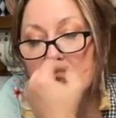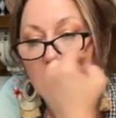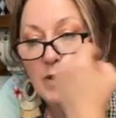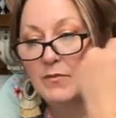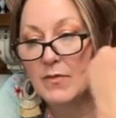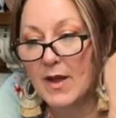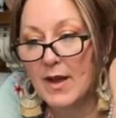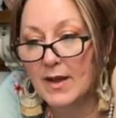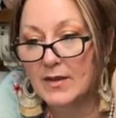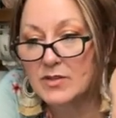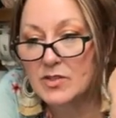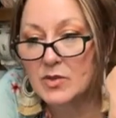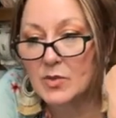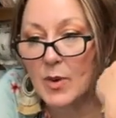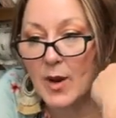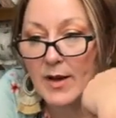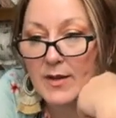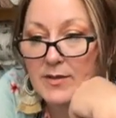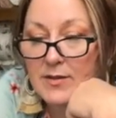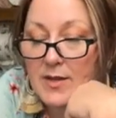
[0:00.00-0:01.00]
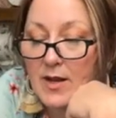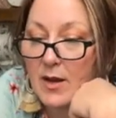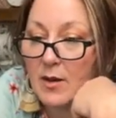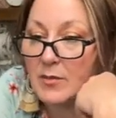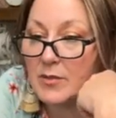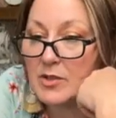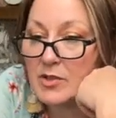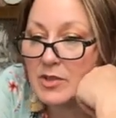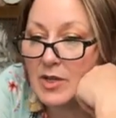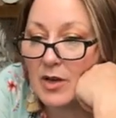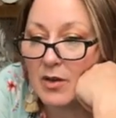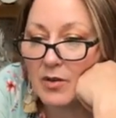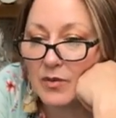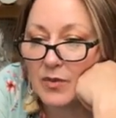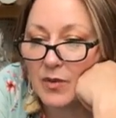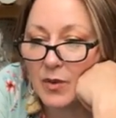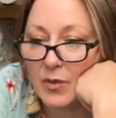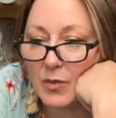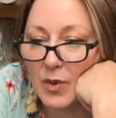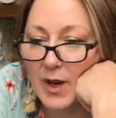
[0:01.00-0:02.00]
you've asked twice now, Michelle,
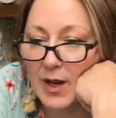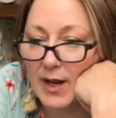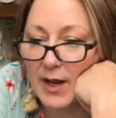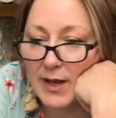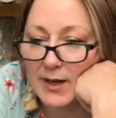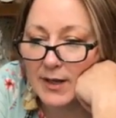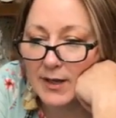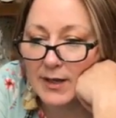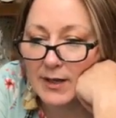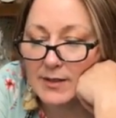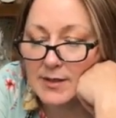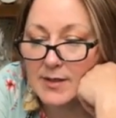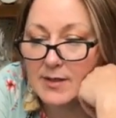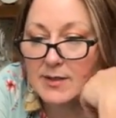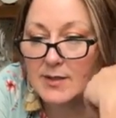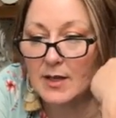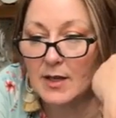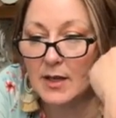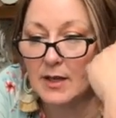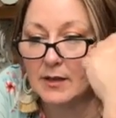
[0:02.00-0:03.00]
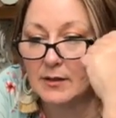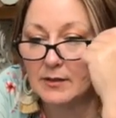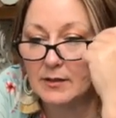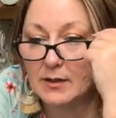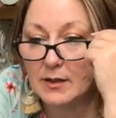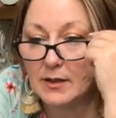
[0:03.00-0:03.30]
for what? I didn't get to see it.